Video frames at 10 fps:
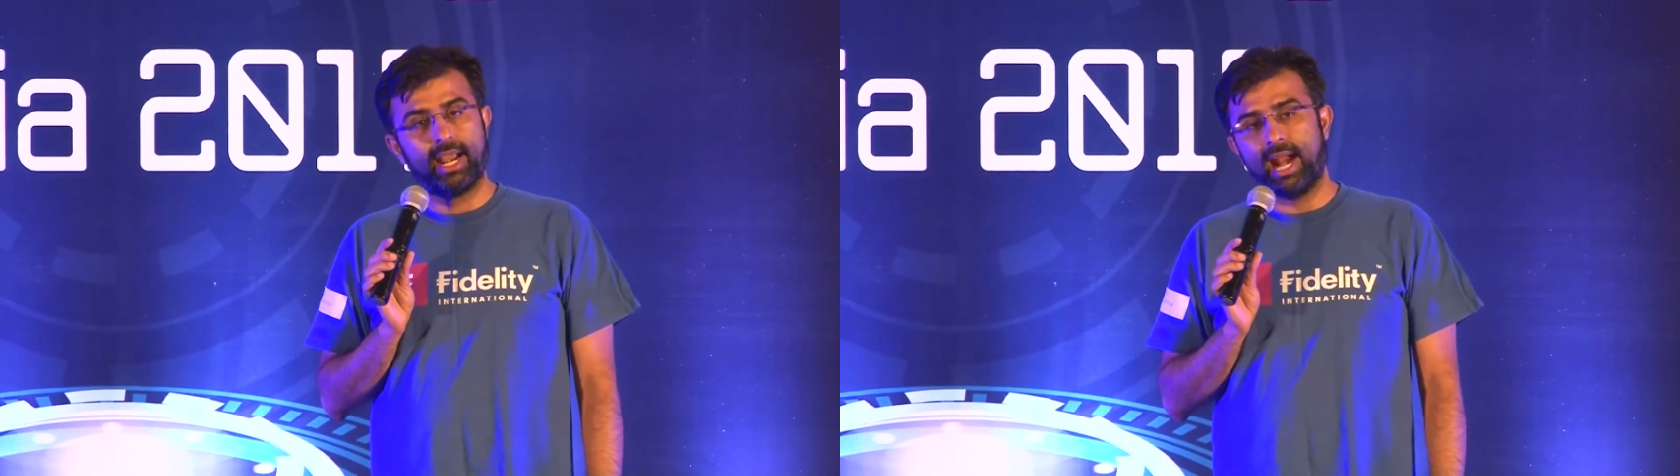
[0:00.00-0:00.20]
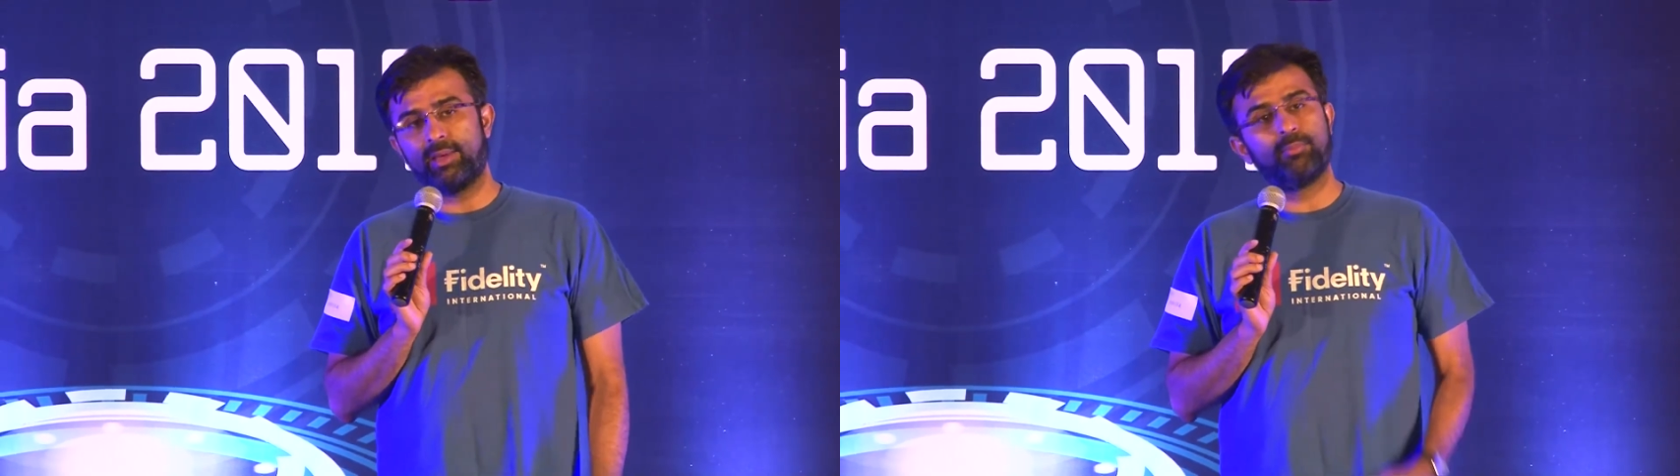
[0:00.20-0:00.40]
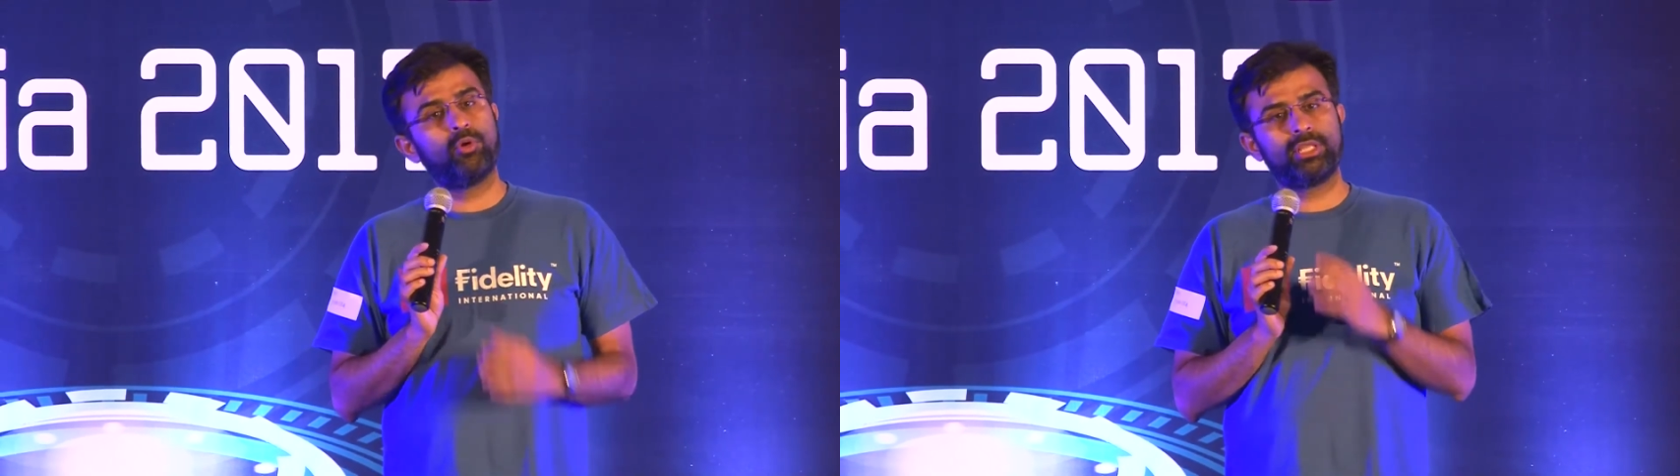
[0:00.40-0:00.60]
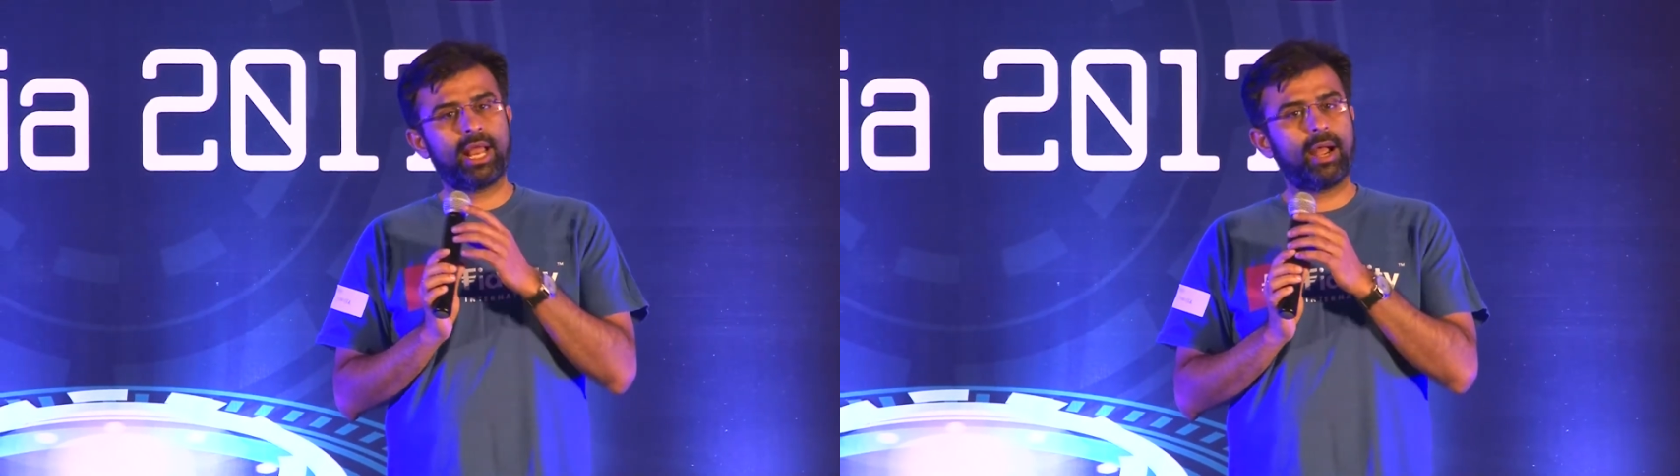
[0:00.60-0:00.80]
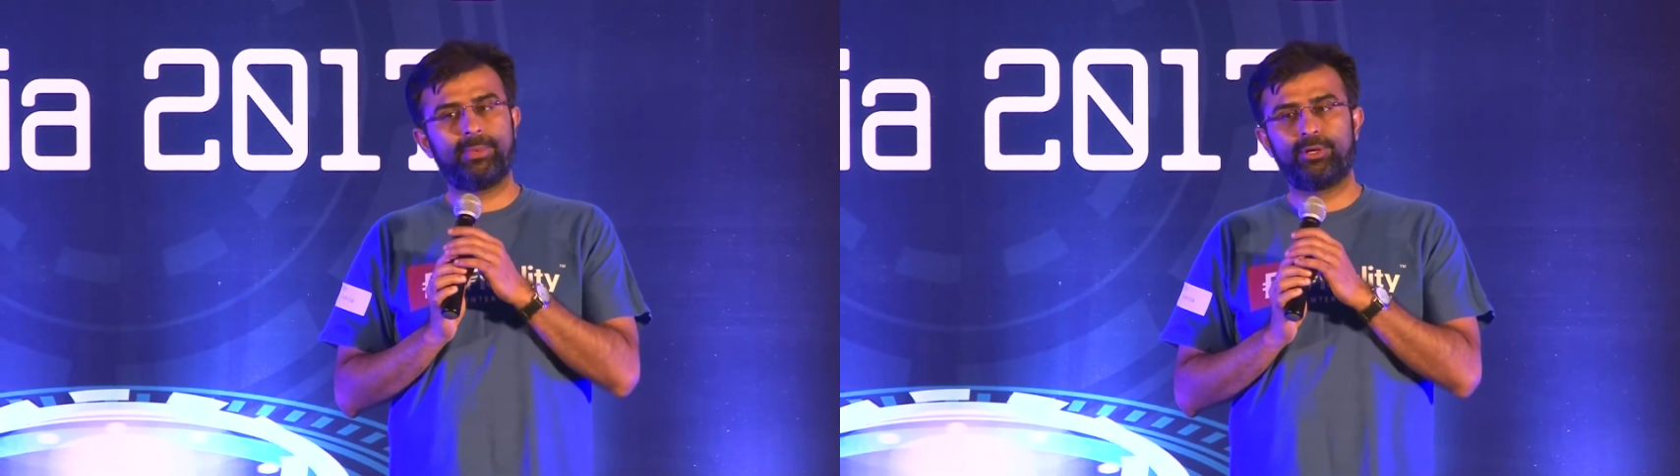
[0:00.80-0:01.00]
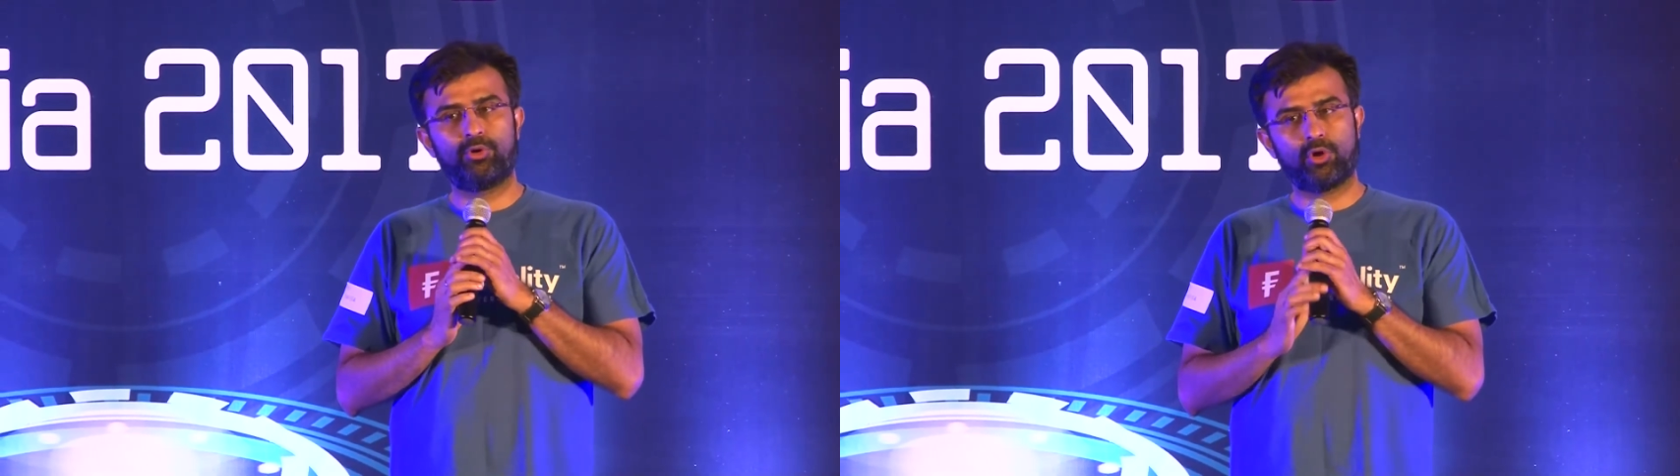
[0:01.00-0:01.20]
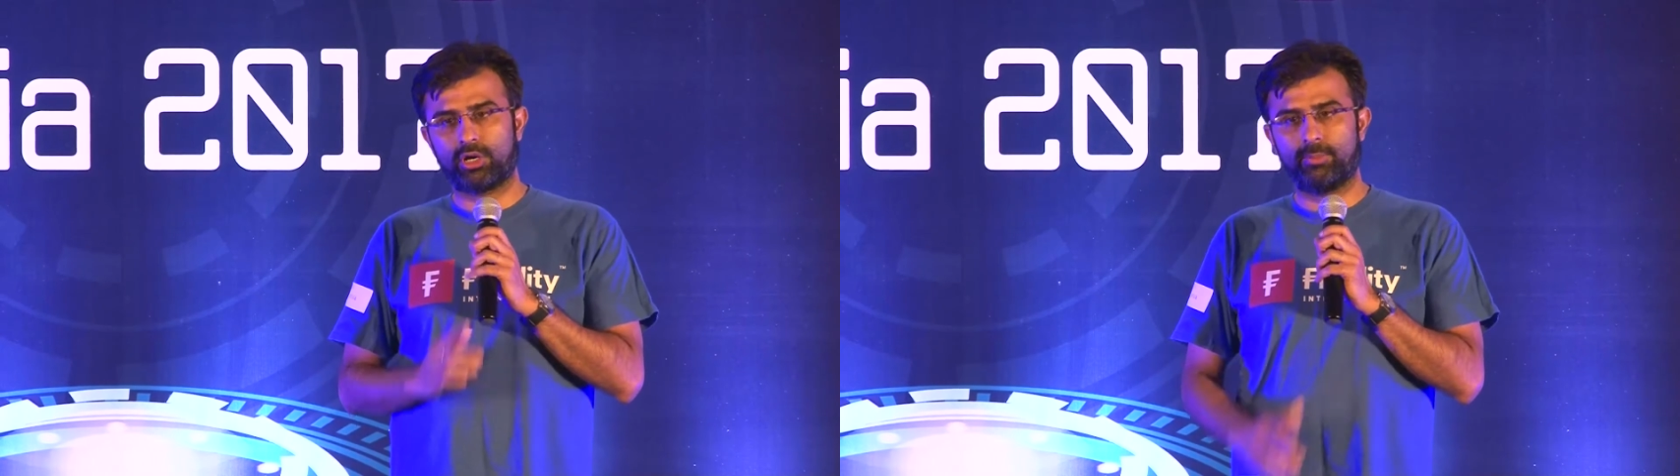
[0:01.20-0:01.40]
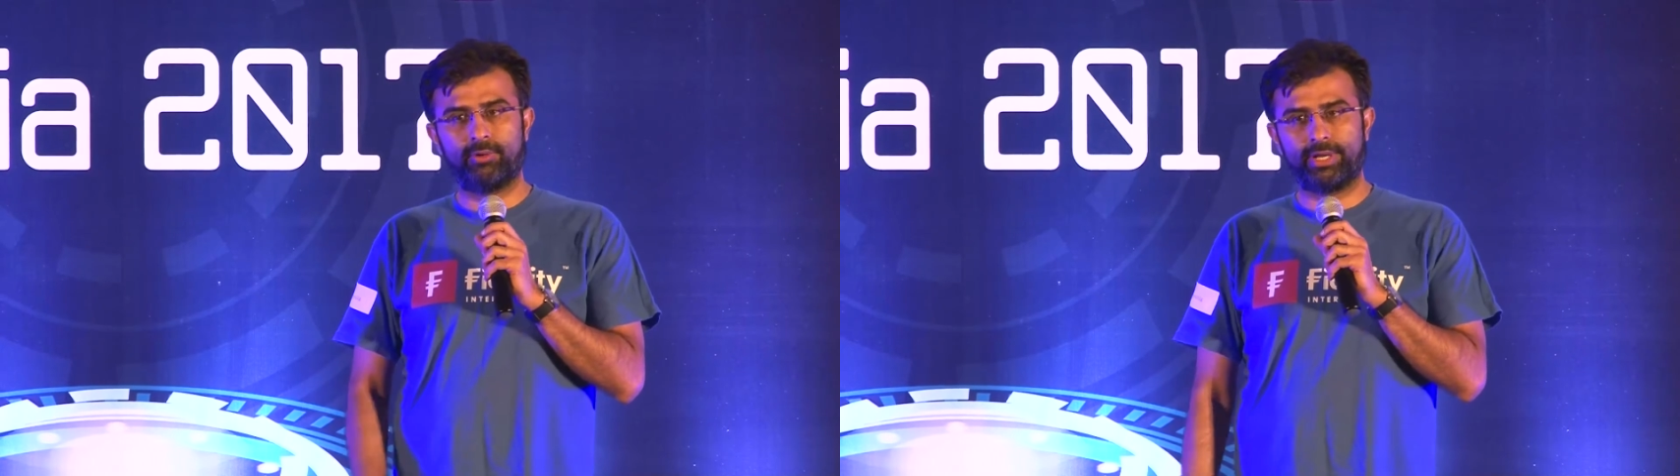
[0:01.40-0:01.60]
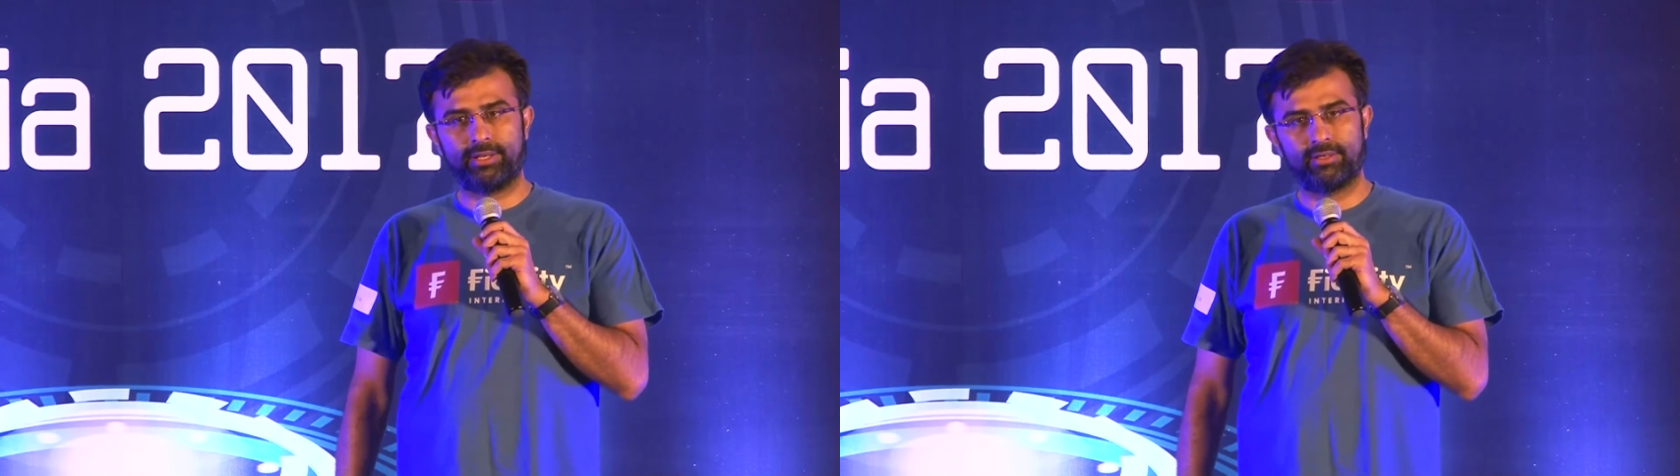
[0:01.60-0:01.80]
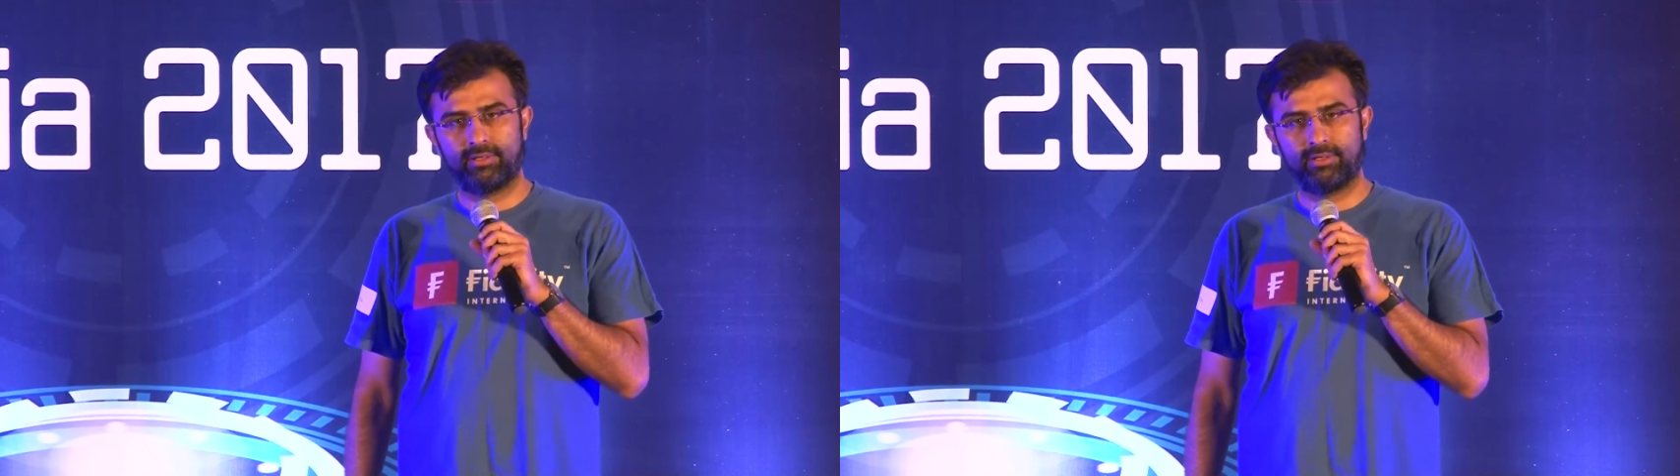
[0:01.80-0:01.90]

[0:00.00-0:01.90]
And I'm more than happy to talk about it.